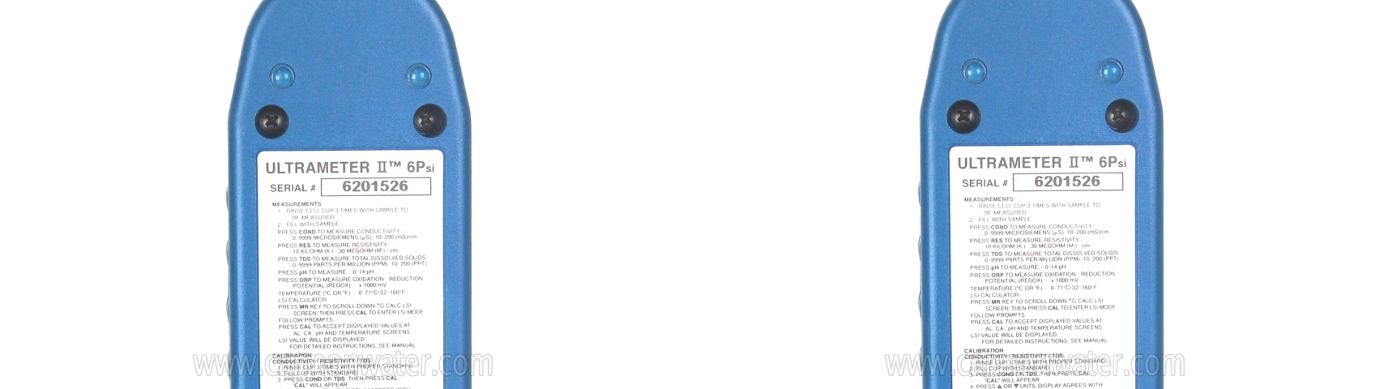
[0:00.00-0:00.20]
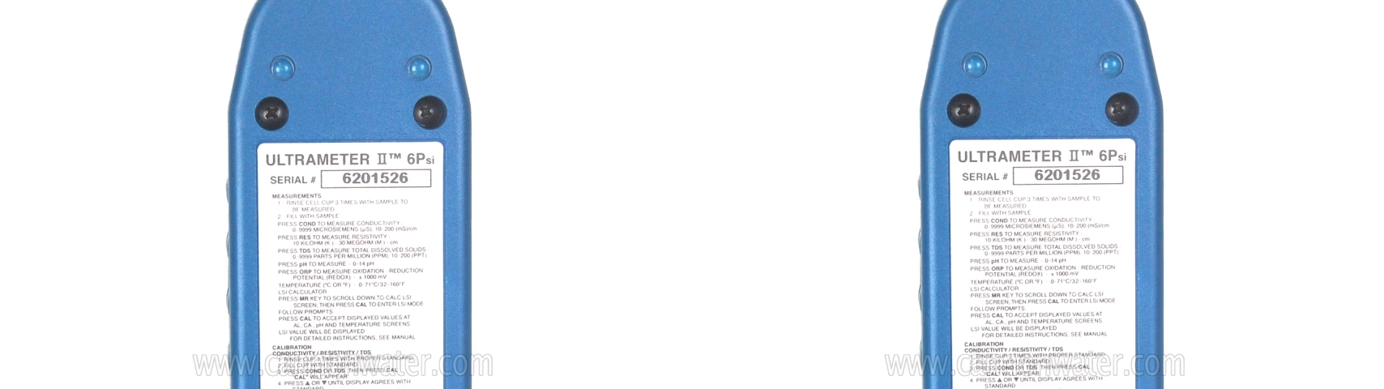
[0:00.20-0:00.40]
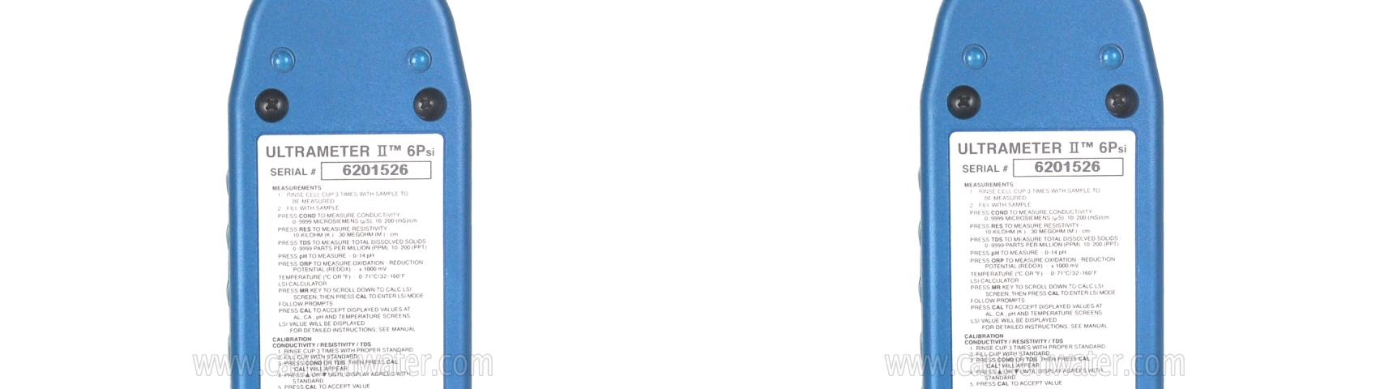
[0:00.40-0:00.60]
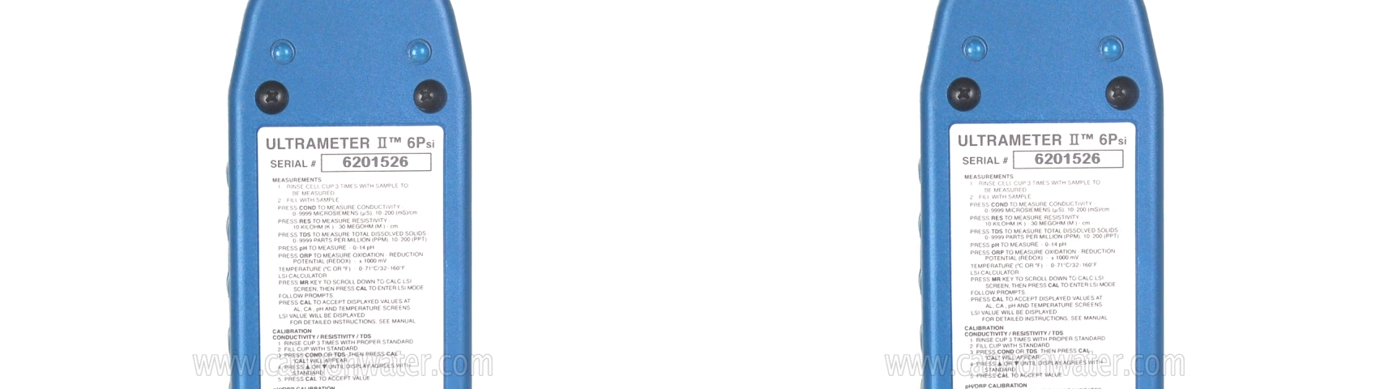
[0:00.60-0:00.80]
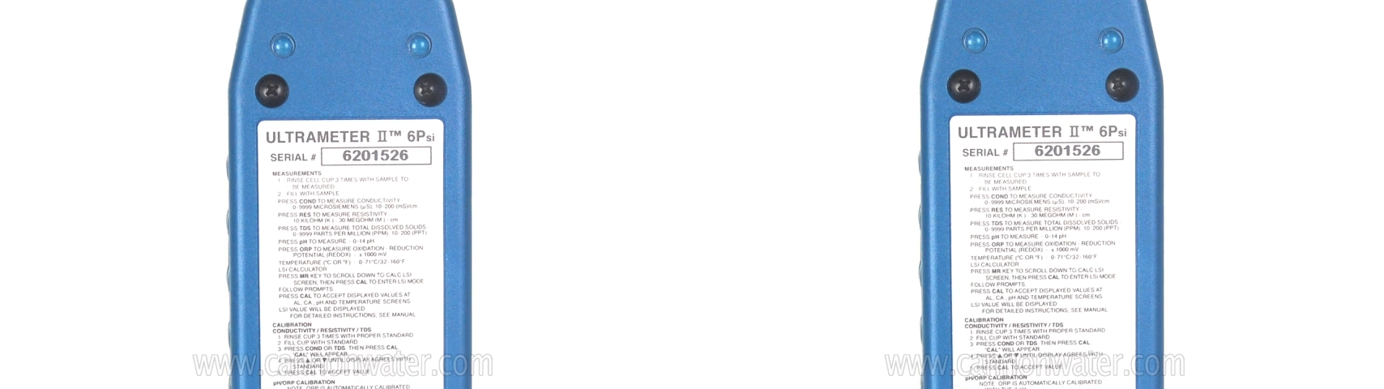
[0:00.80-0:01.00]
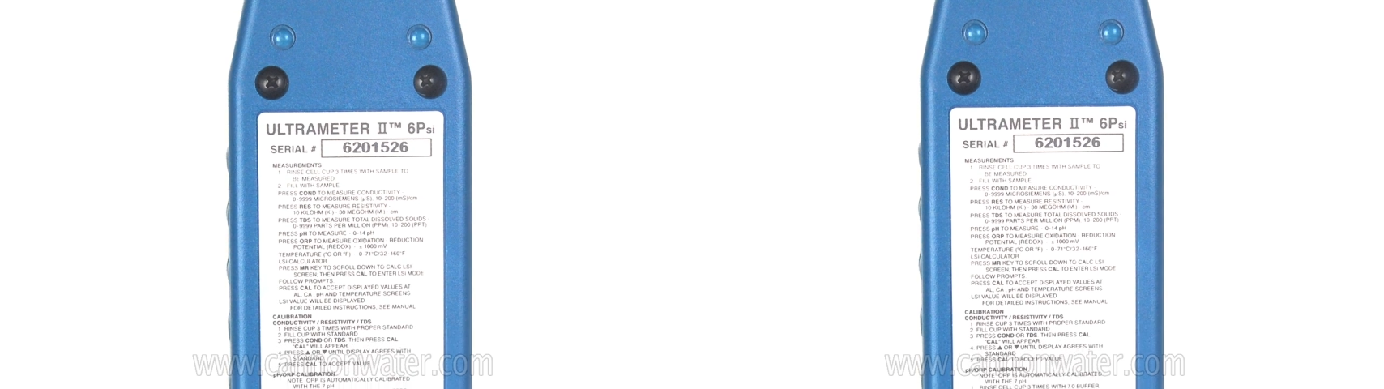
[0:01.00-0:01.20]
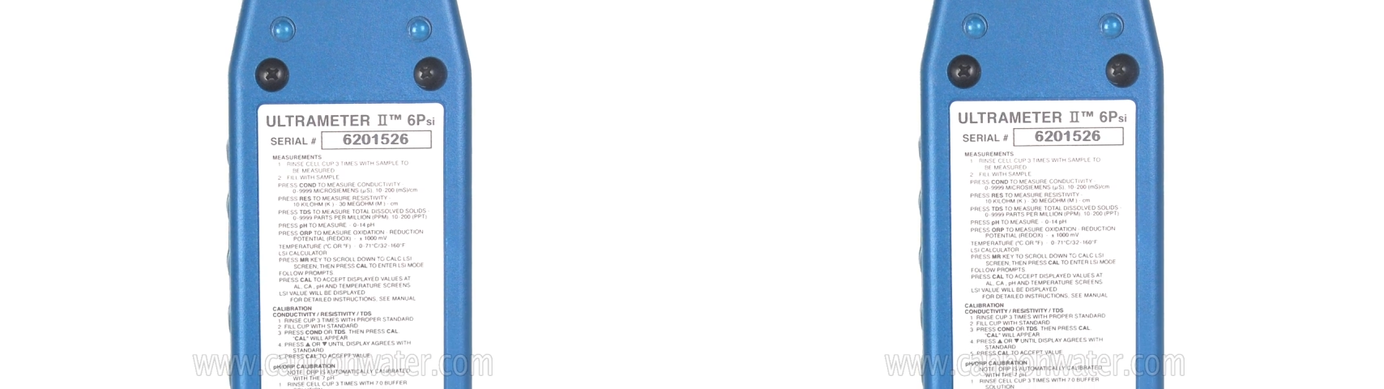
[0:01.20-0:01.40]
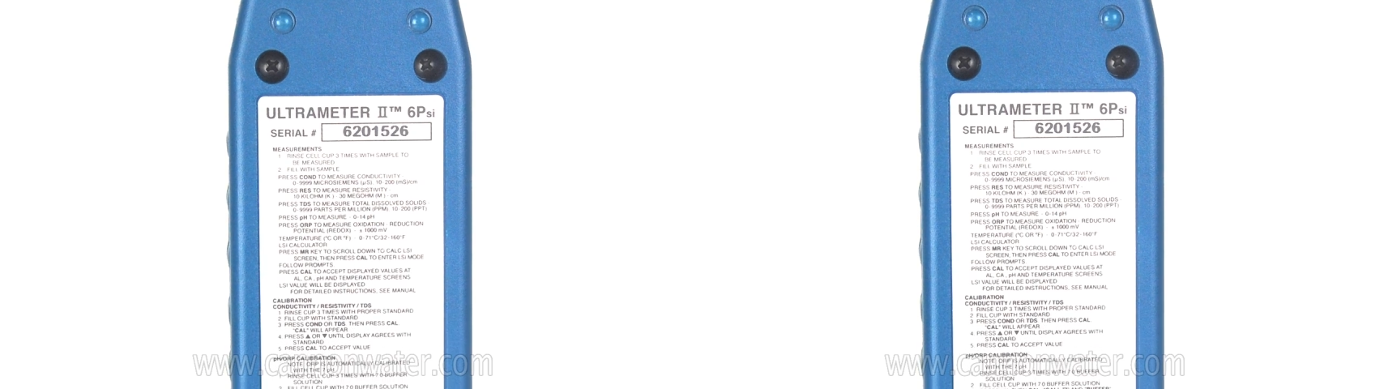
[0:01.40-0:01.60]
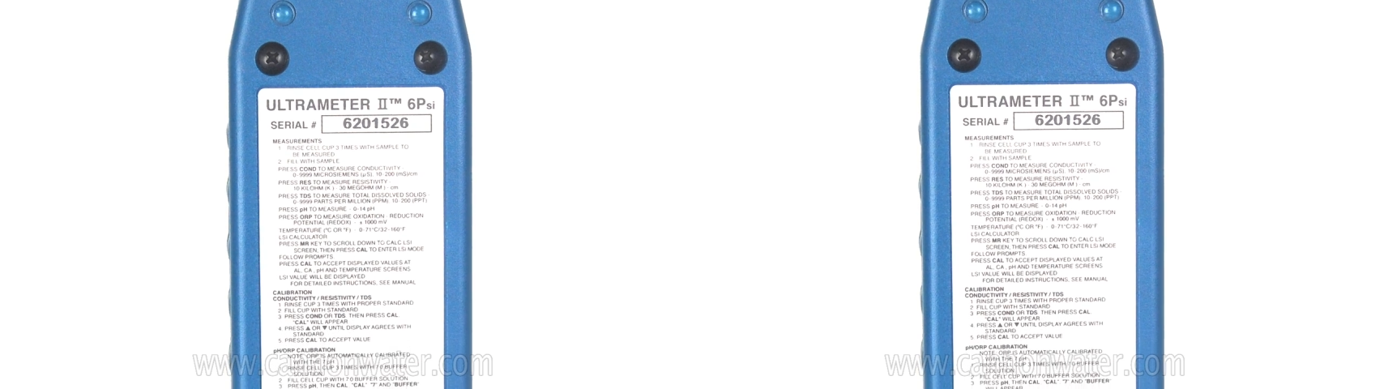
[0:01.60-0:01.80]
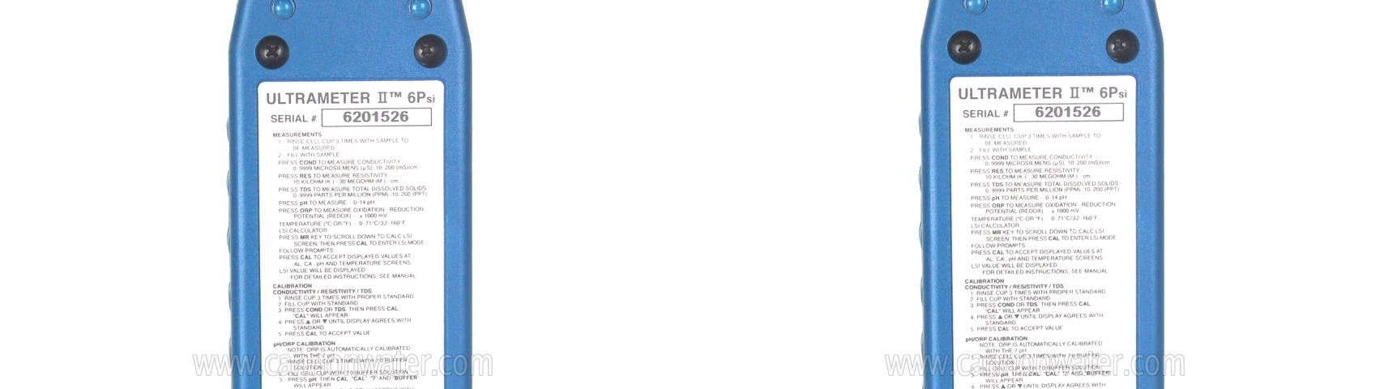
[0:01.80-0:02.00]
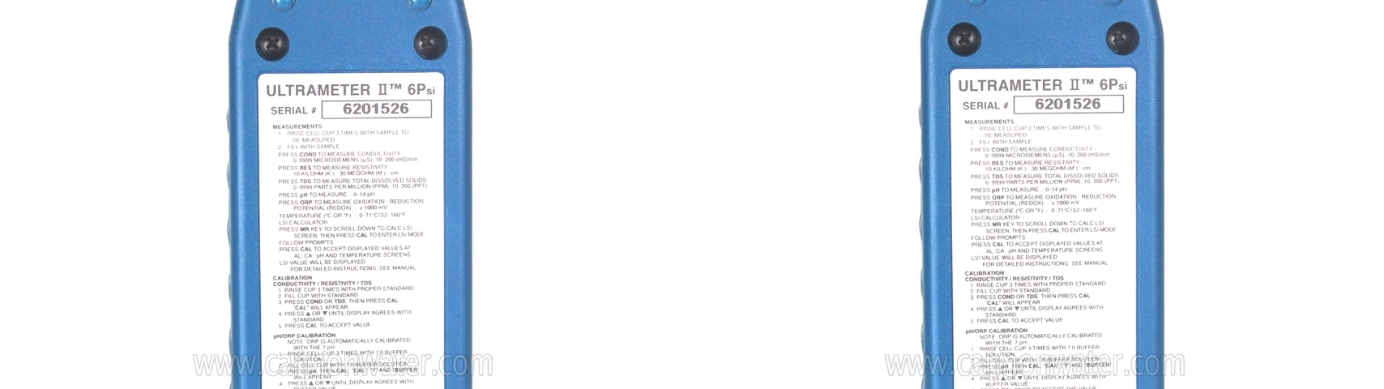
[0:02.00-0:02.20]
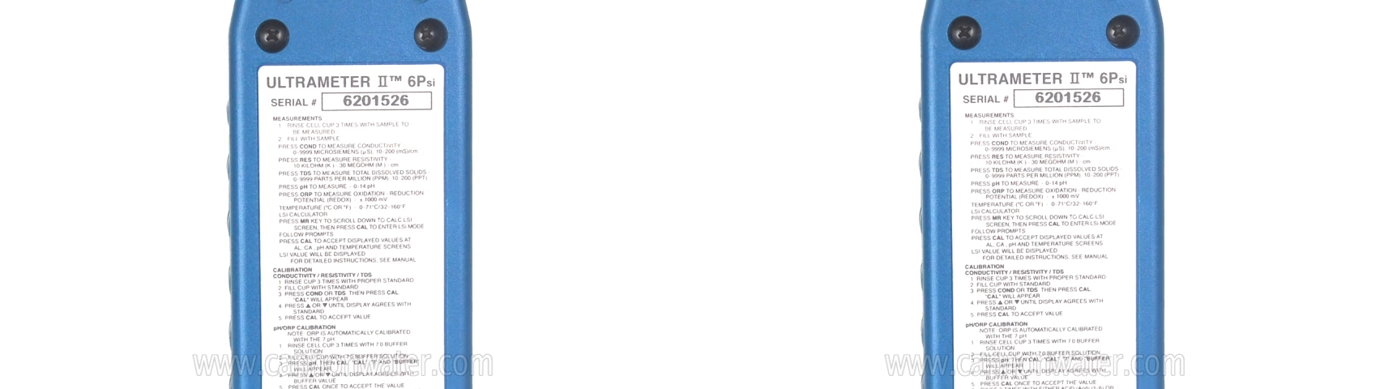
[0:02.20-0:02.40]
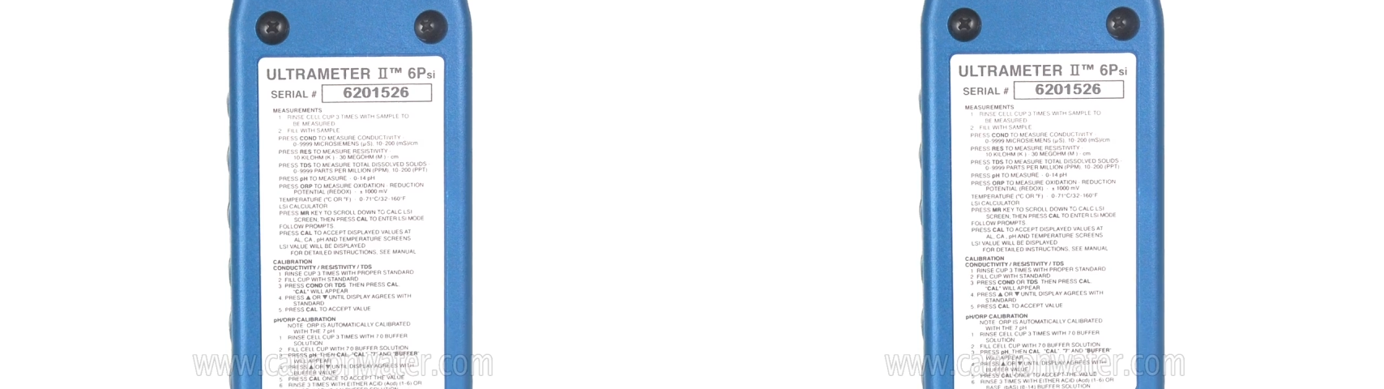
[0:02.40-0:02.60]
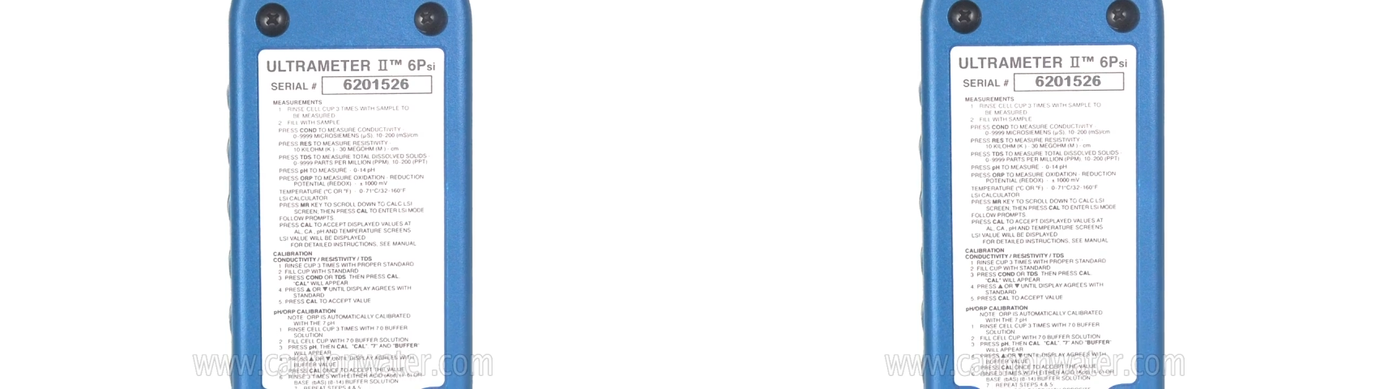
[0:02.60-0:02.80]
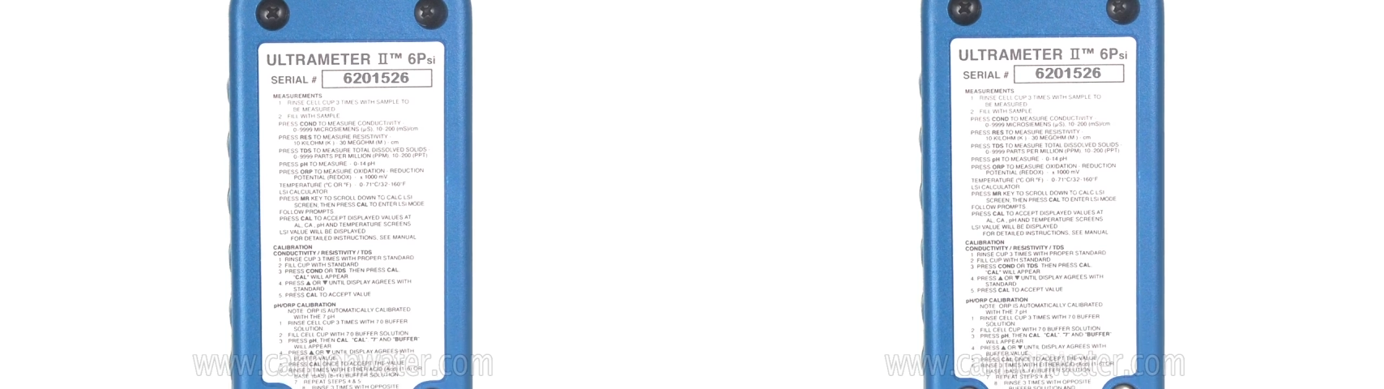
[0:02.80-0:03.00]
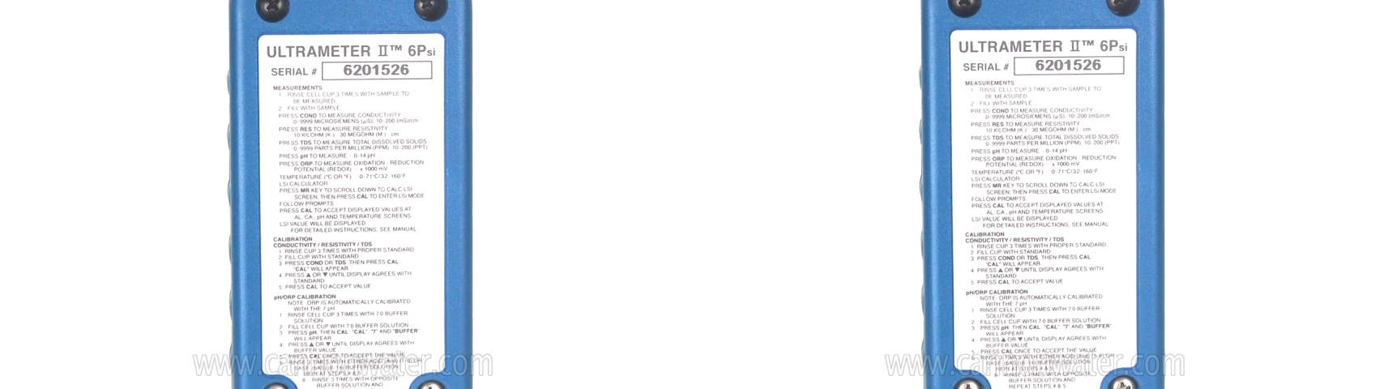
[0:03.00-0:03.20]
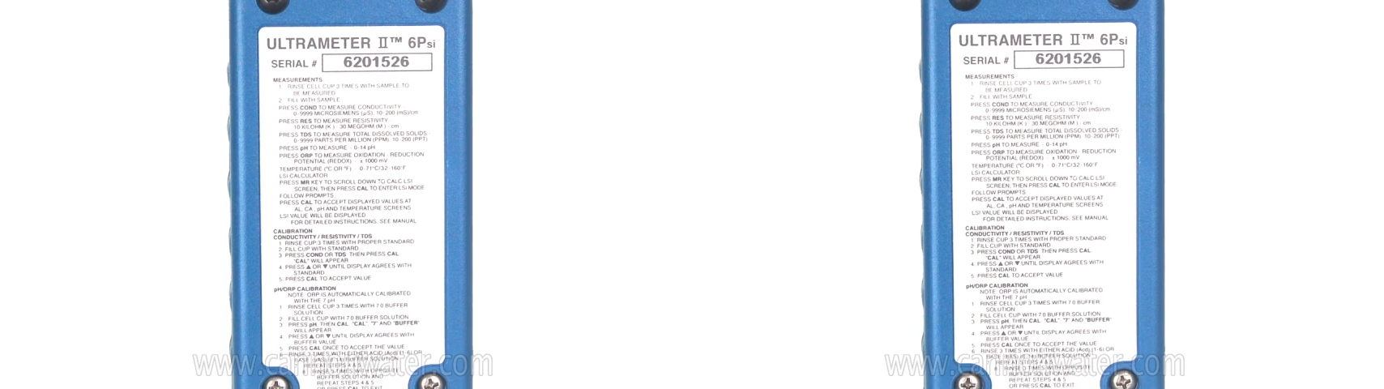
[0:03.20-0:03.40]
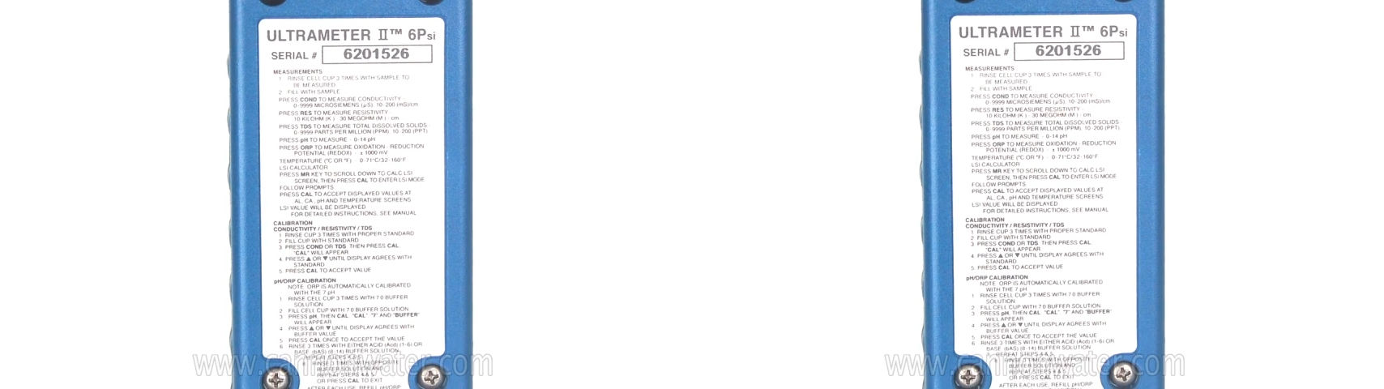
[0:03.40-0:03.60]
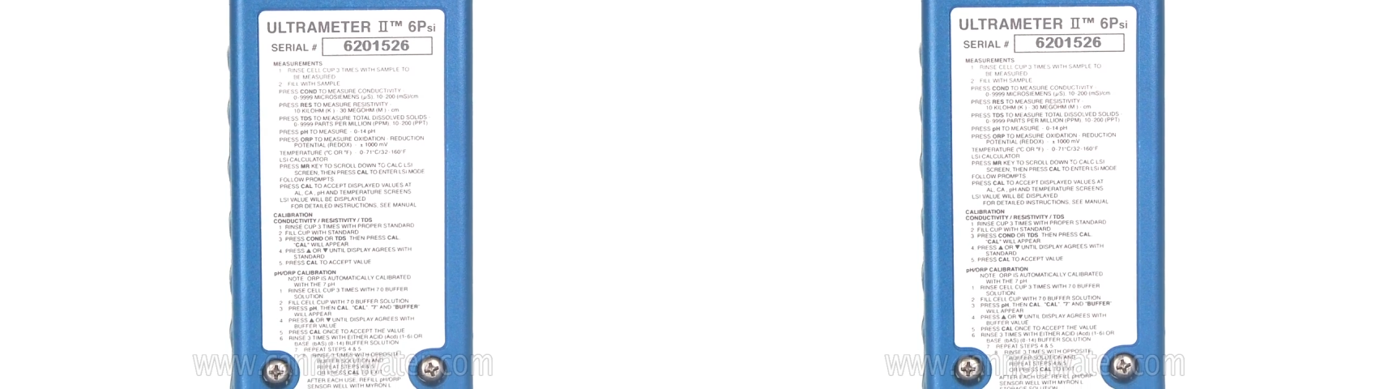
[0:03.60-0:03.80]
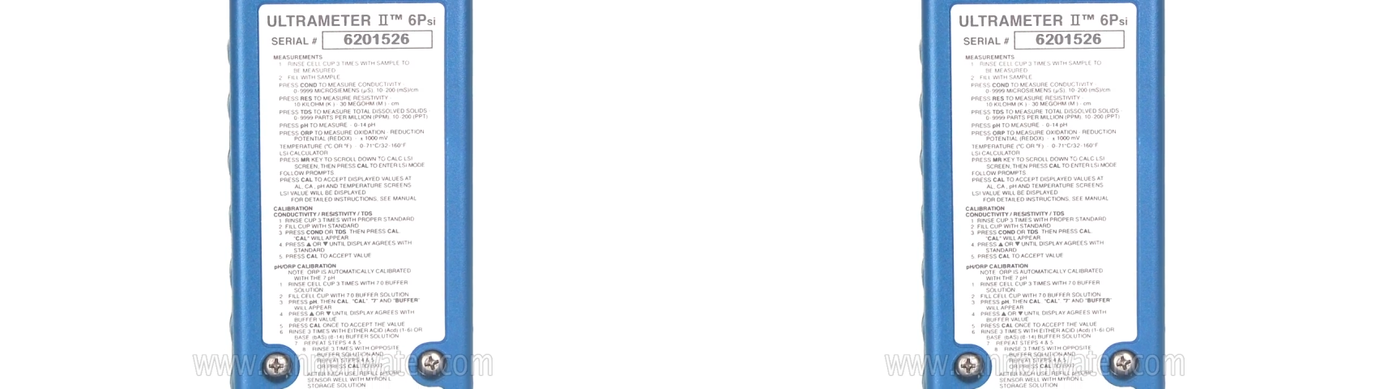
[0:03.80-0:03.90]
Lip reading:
(no speaker visible)